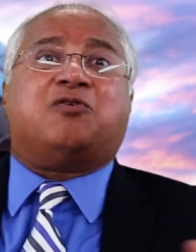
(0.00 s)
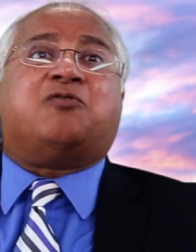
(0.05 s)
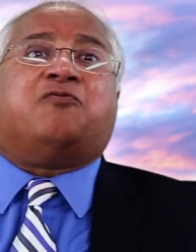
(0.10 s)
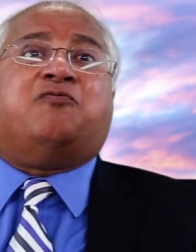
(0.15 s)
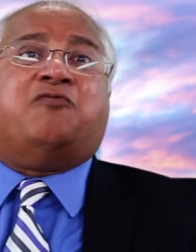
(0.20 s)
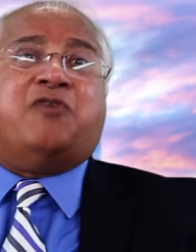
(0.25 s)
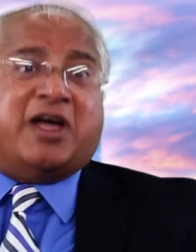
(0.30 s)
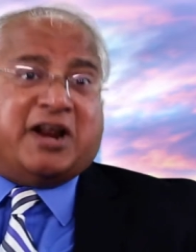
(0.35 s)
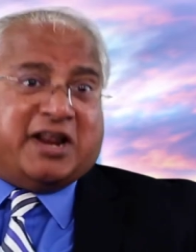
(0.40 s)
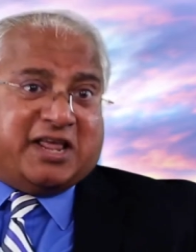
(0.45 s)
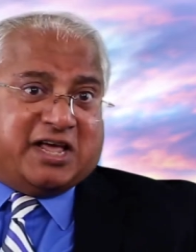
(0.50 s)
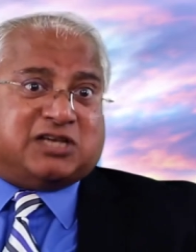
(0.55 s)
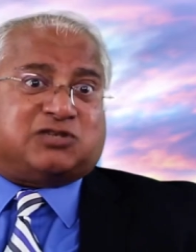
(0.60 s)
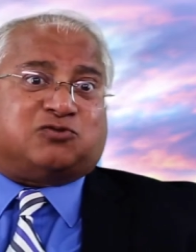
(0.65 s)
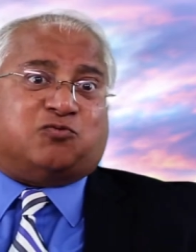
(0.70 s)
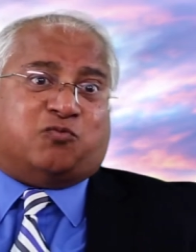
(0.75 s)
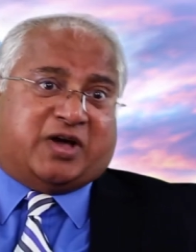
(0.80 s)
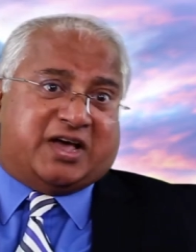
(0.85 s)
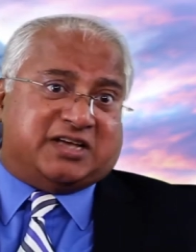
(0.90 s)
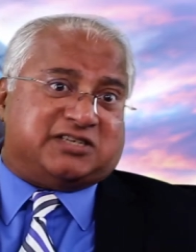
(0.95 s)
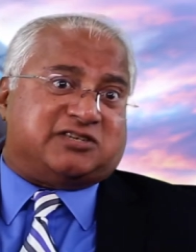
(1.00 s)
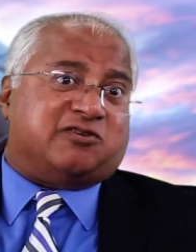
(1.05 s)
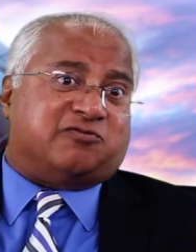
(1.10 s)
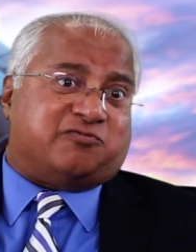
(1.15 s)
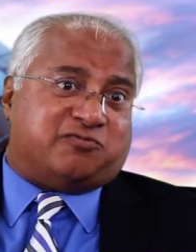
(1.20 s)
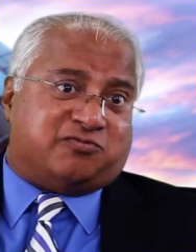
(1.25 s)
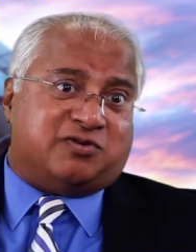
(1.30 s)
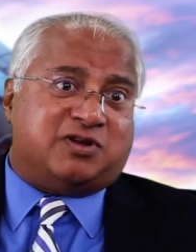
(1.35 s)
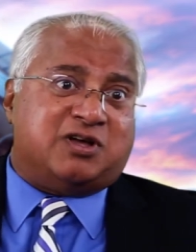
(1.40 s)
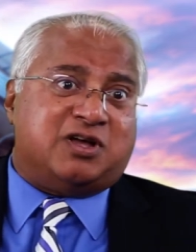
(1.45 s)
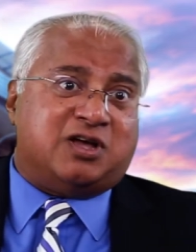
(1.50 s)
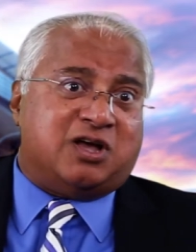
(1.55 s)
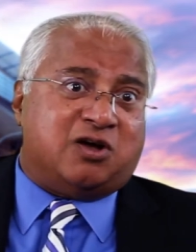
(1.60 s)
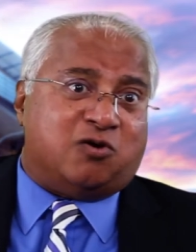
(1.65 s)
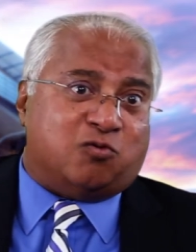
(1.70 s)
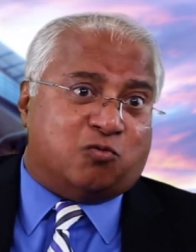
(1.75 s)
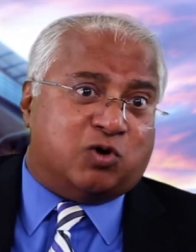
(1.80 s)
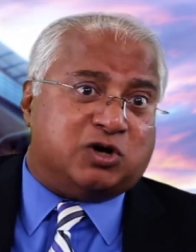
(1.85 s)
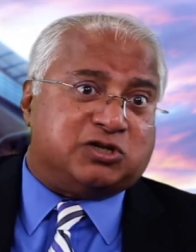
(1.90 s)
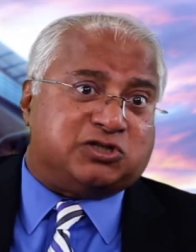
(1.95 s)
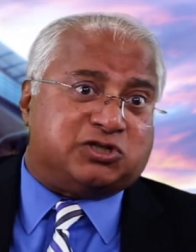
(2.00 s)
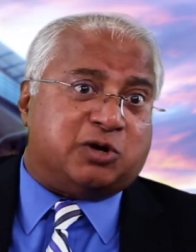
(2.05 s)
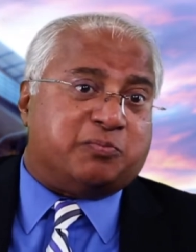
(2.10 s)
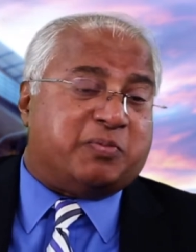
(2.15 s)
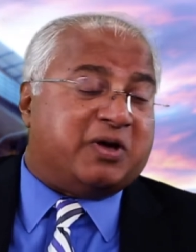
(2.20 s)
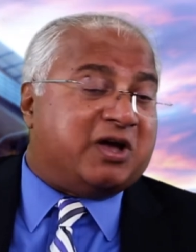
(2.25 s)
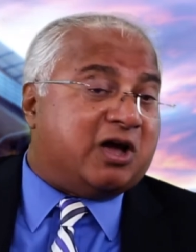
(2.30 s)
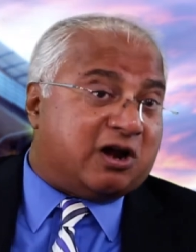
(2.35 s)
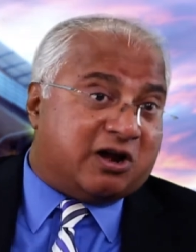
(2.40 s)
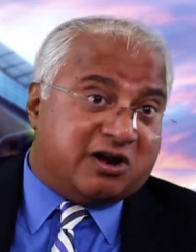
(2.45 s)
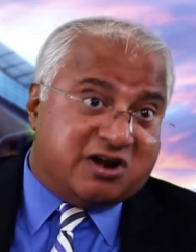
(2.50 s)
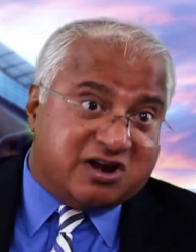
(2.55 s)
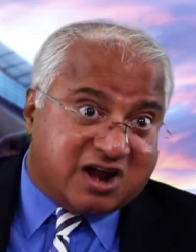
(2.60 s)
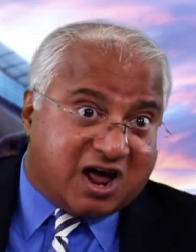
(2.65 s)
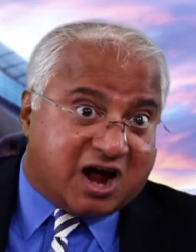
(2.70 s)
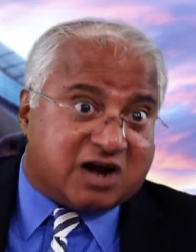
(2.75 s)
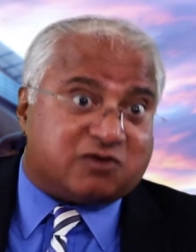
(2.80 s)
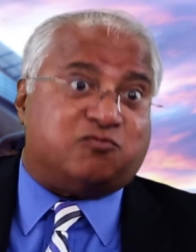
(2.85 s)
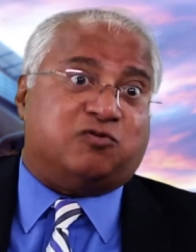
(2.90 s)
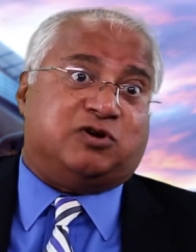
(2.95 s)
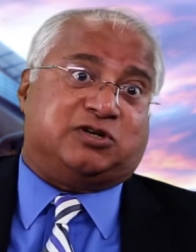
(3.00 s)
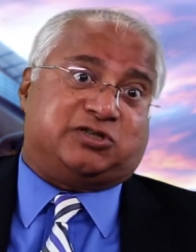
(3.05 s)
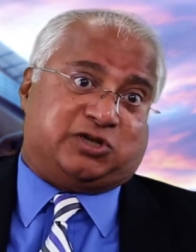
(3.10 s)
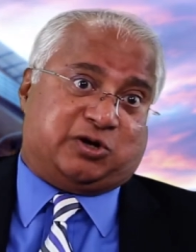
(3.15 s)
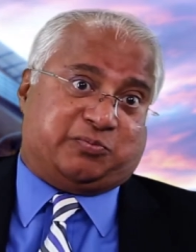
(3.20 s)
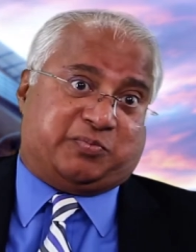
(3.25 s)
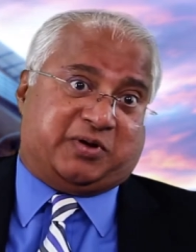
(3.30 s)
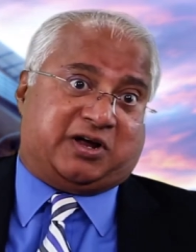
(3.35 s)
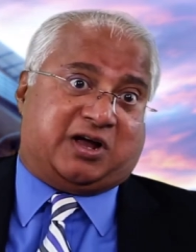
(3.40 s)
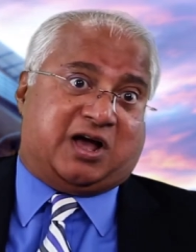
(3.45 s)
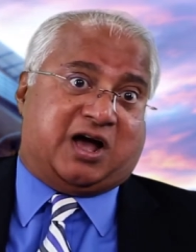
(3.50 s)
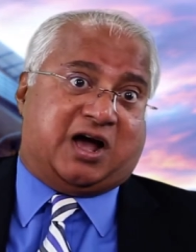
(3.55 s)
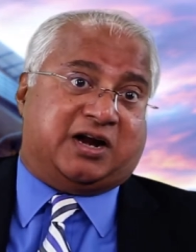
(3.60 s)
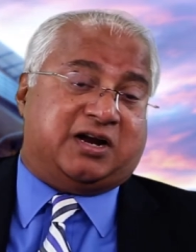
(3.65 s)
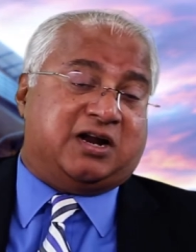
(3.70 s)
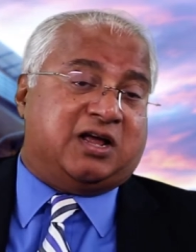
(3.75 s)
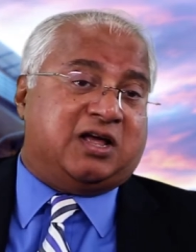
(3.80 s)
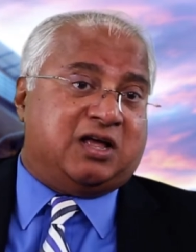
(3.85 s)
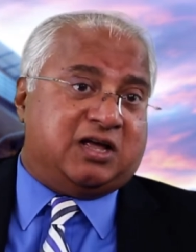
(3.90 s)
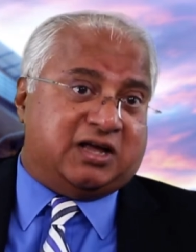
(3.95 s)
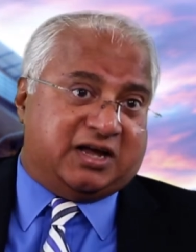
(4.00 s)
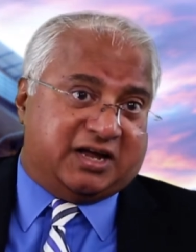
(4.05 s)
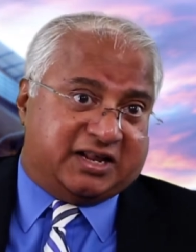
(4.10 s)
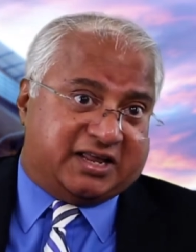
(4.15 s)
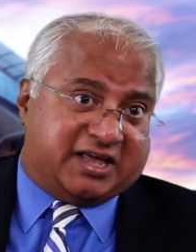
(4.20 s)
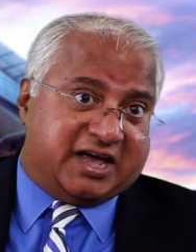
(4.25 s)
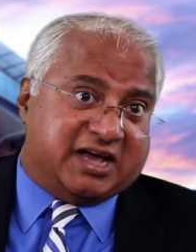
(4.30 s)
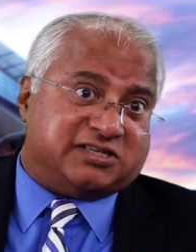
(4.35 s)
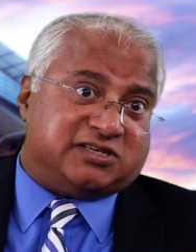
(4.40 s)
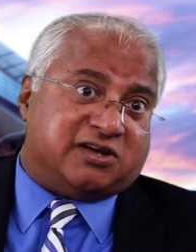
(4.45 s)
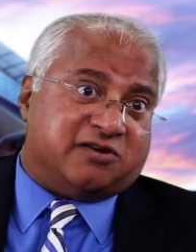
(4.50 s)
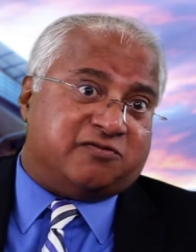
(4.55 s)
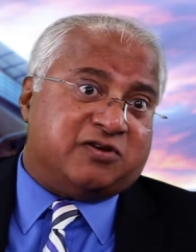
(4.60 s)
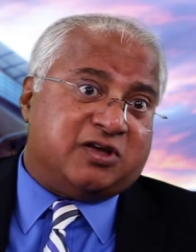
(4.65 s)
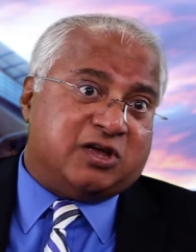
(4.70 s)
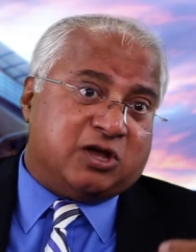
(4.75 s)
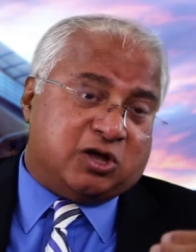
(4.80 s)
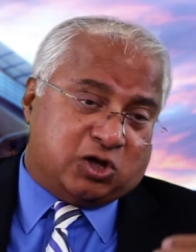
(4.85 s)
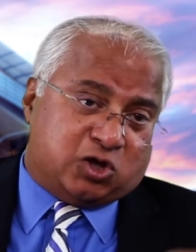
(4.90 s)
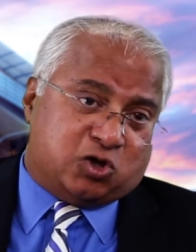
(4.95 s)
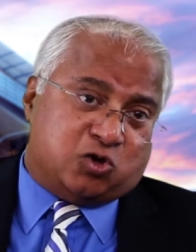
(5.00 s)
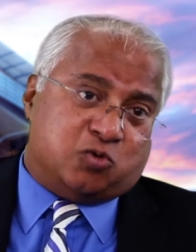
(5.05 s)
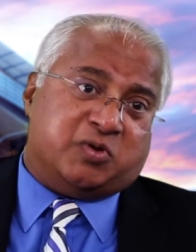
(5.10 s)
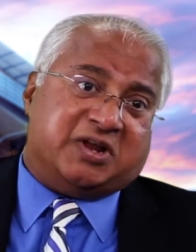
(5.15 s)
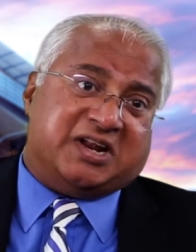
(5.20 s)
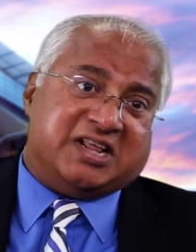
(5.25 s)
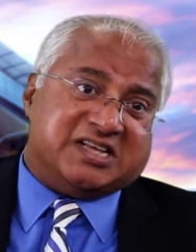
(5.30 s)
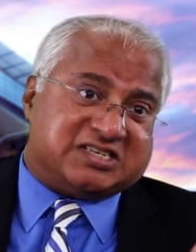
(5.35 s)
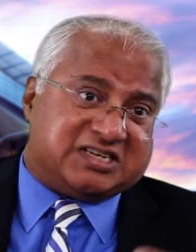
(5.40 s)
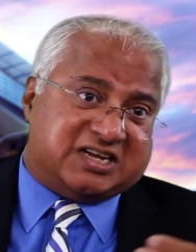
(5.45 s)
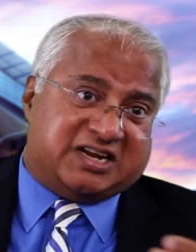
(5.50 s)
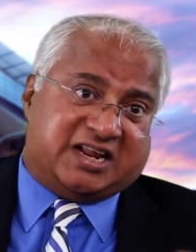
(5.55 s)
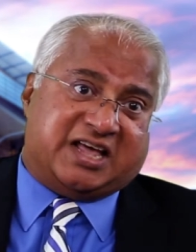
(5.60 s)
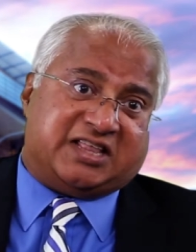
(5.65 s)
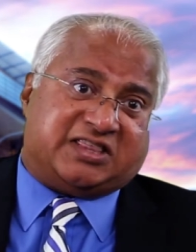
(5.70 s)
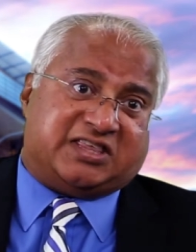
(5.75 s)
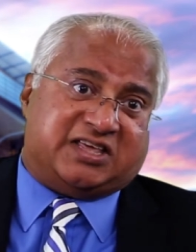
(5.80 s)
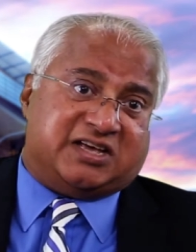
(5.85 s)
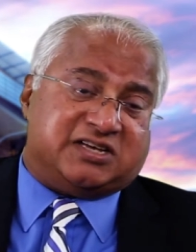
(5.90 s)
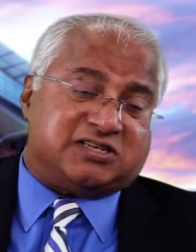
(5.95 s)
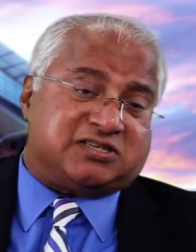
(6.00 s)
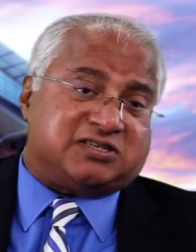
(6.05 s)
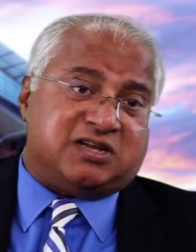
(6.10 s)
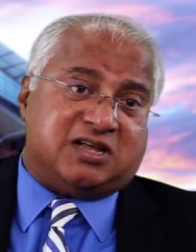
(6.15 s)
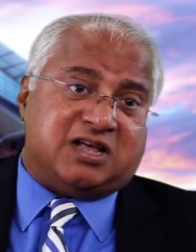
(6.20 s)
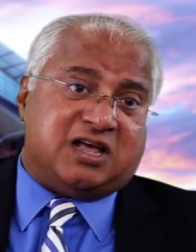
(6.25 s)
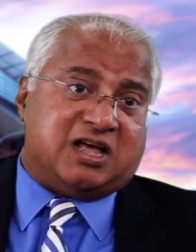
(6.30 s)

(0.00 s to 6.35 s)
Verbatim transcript: various ways of worshipping or not worshipping God, in case of humanists and atheists.